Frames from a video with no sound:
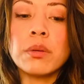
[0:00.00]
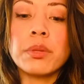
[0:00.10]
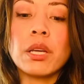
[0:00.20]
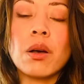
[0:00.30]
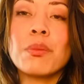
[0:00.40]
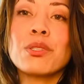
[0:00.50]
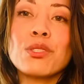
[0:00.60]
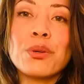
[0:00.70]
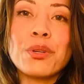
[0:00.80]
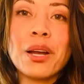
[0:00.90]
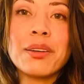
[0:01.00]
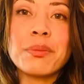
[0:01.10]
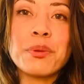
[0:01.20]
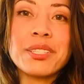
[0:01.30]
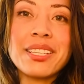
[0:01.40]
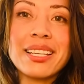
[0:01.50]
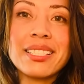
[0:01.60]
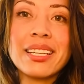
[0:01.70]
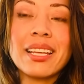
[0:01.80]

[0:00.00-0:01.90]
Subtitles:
but they almost don't know how to present it,